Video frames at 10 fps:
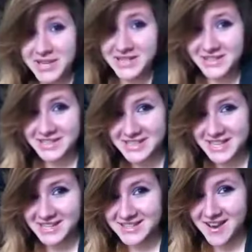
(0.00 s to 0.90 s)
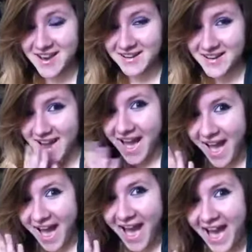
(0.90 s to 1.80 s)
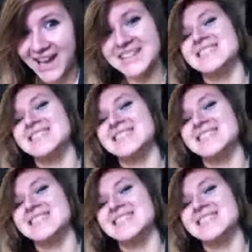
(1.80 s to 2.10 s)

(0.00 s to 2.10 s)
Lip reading: Peter and TikTok. Ah,